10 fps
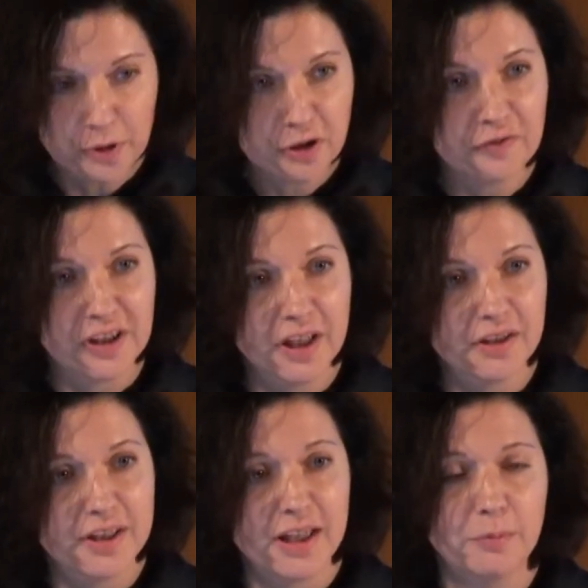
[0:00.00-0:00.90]
topic of
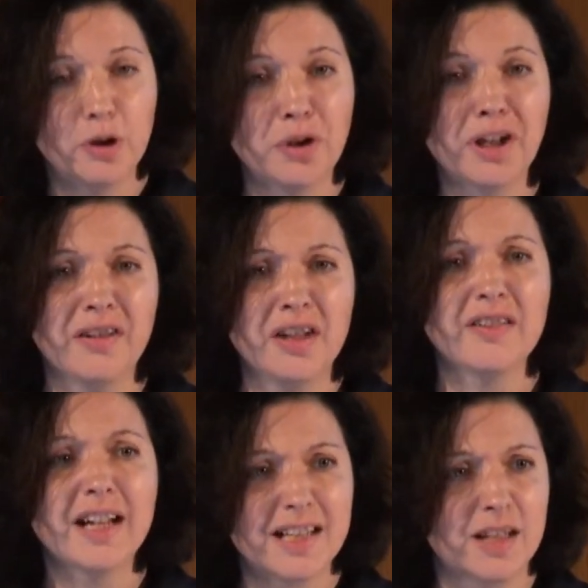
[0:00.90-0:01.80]
identity and belonging, I
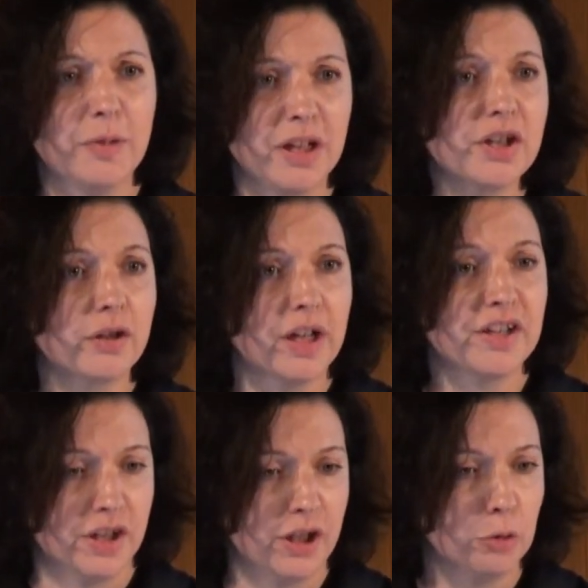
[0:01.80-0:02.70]
think that's the biggest
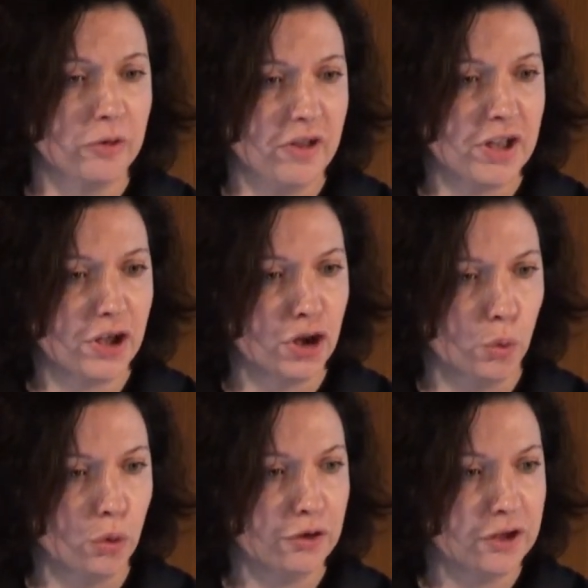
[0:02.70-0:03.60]
crisis that we face
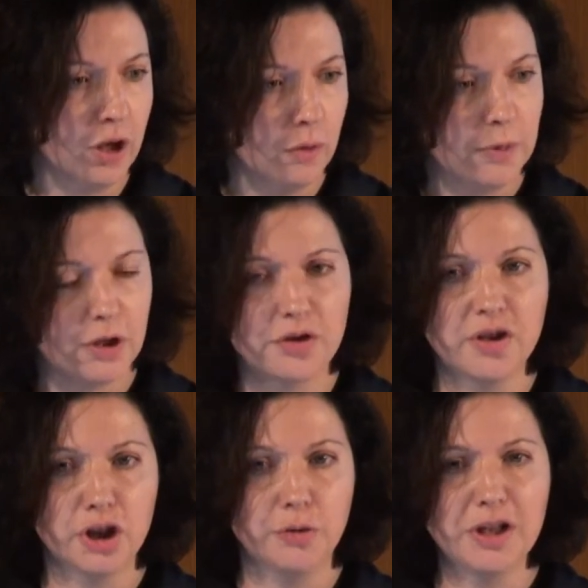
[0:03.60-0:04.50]
in the world now.
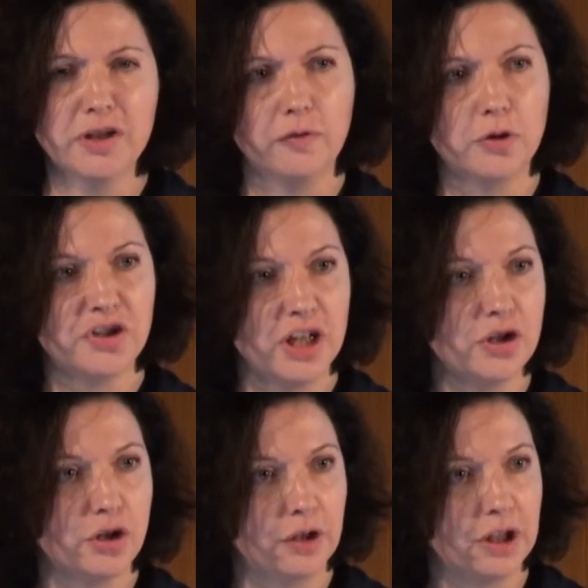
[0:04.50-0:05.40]
Because in the 21st
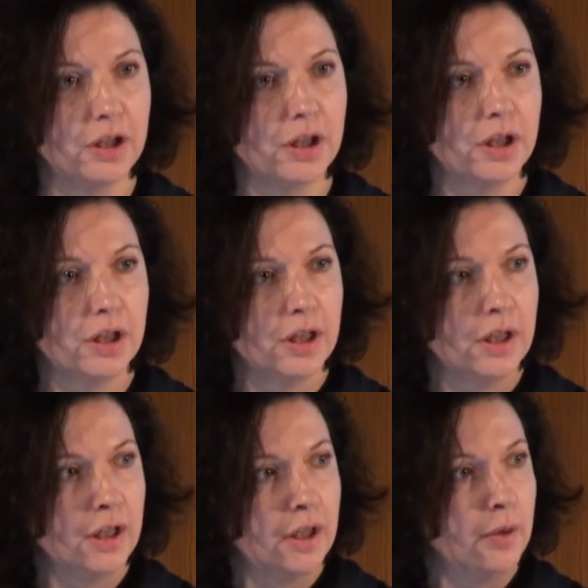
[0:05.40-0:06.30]
century,
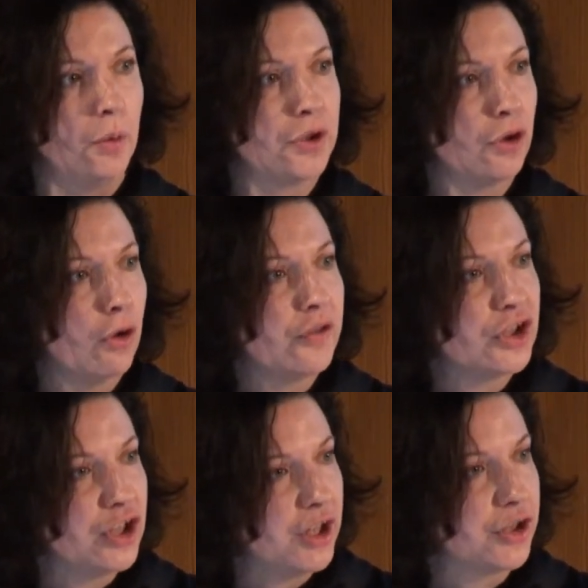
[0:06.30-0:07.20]
with all
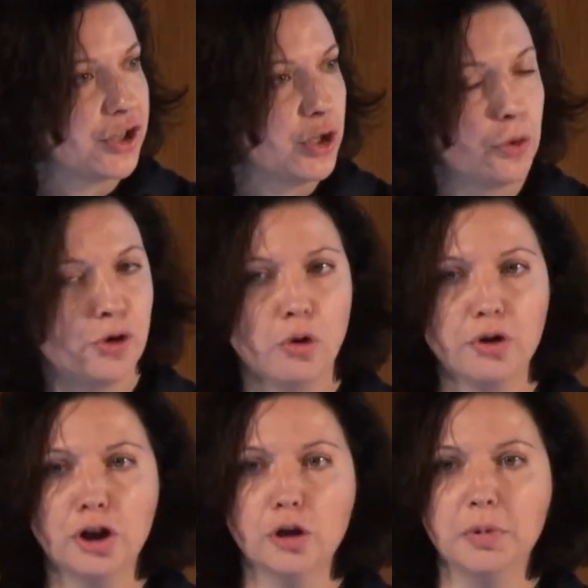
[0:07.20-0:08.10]
the changes and with
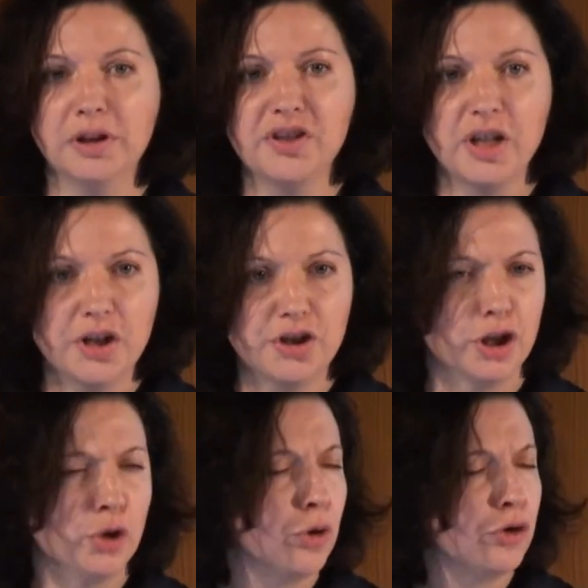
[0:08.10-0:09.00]
all the
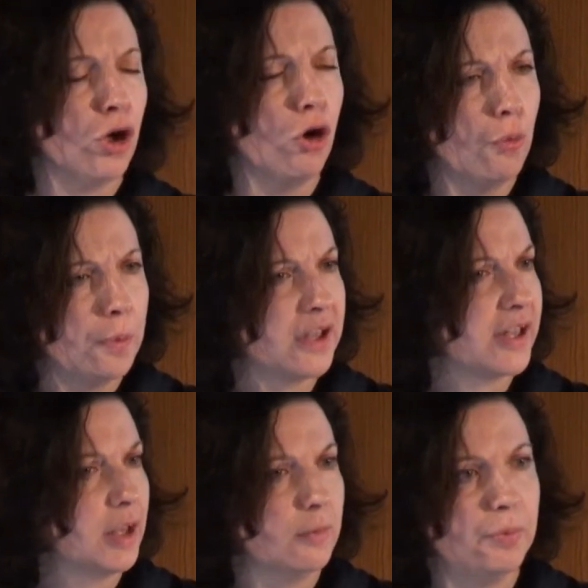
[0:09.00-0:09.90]
globalization and all the
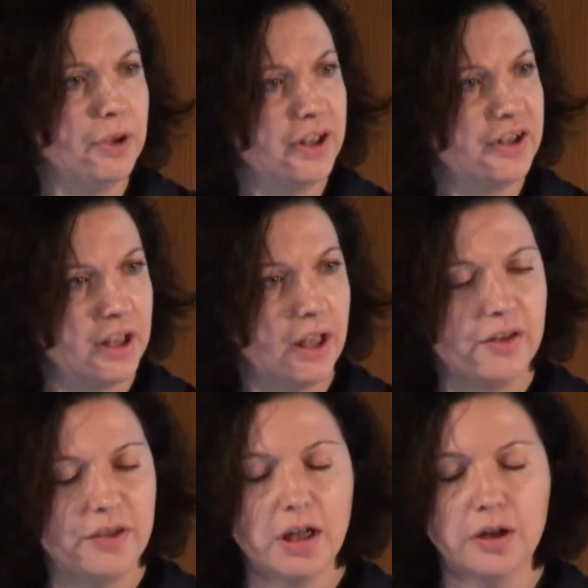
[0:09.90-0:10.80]
openness and
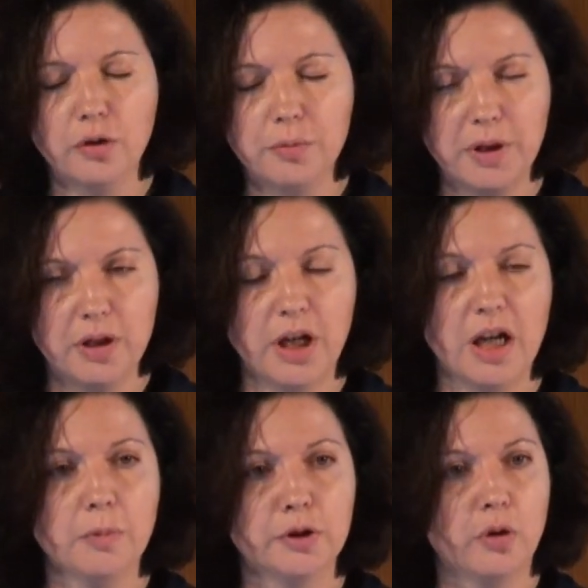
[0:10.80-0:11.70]
mobility, I think not
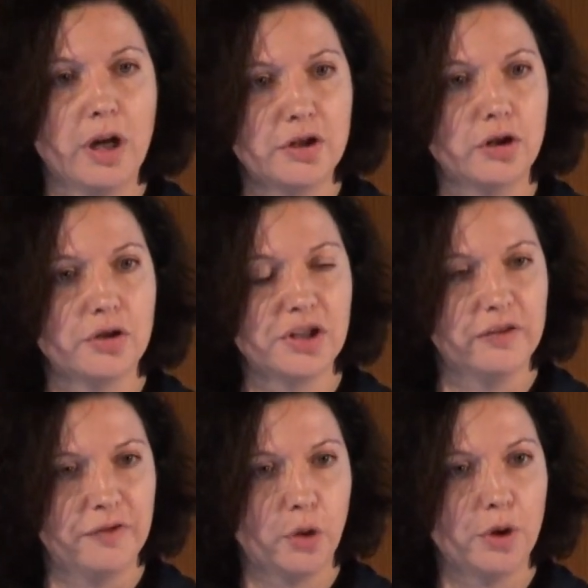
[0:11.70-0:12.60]
being able to answer
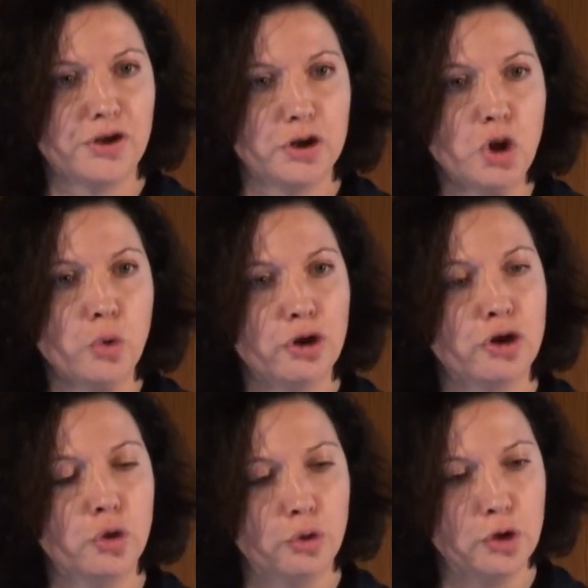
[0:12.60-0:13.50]
yourself a question who
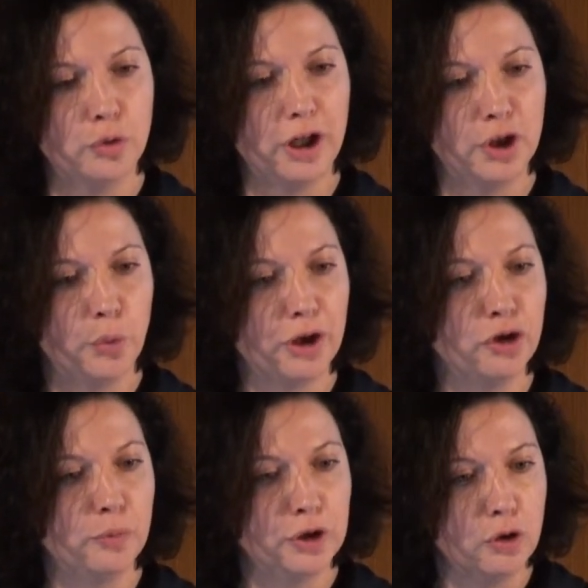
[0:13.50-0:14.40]
you, who you are and
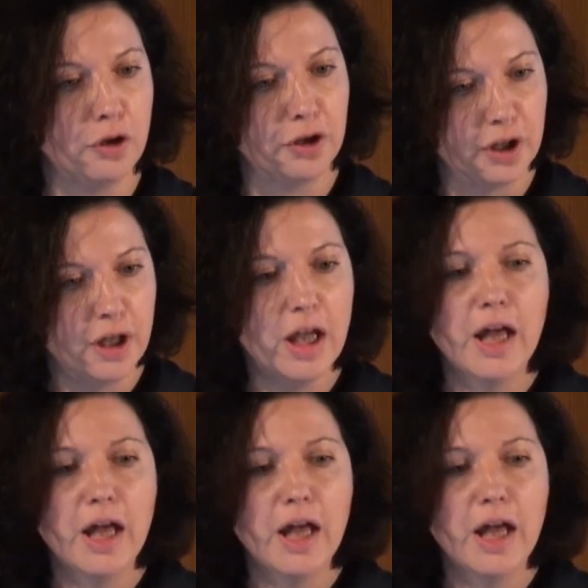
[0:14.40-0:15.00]
where you belong